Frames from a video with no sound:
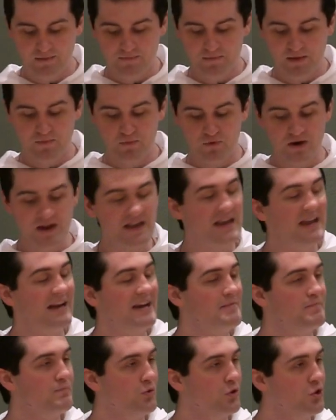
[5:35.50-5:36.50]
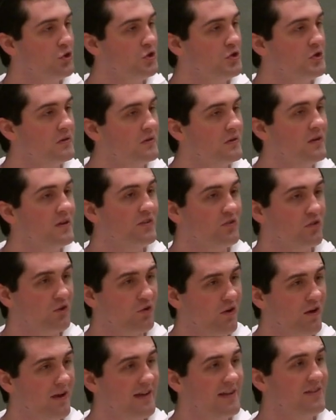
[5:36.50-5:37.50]
may bring any burden to
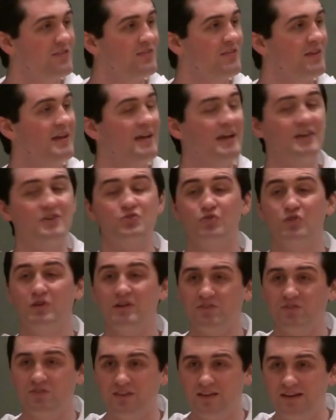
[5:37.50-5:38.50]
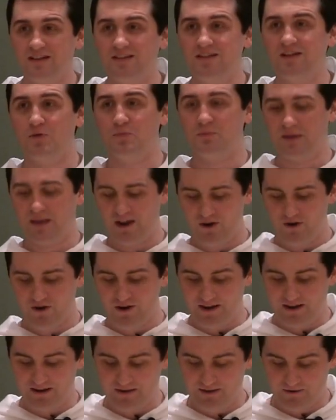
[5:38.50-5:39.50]
Christ and trust that he'll help
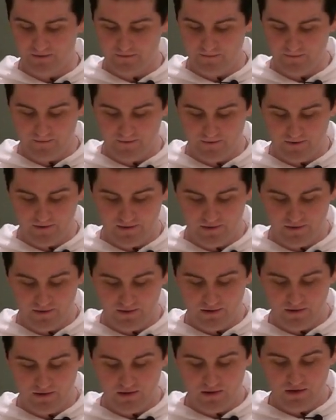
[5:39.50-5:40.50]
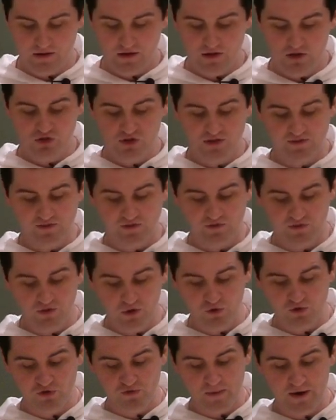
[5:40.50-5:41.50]
carry it. Jesus
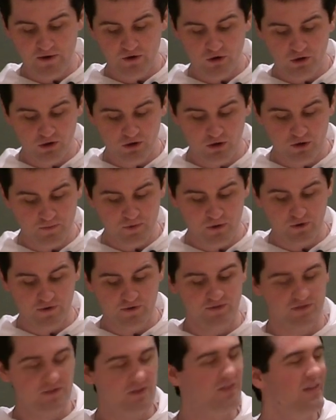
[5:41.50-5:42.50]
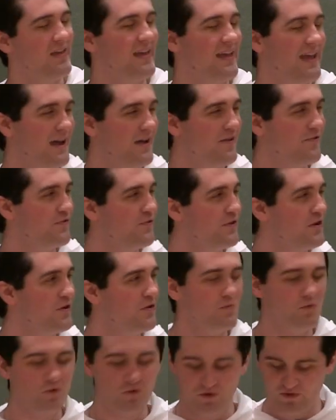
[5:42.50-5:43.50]
knows about all our burdens, that they can
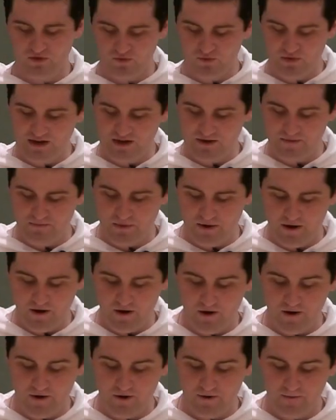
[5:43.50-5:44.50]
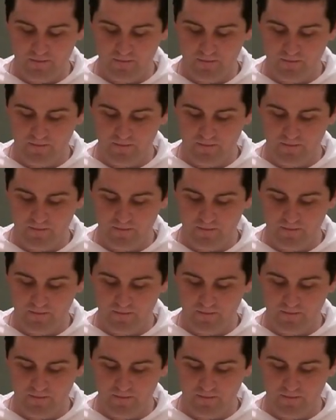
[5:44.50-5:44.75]
feel more than we can bear.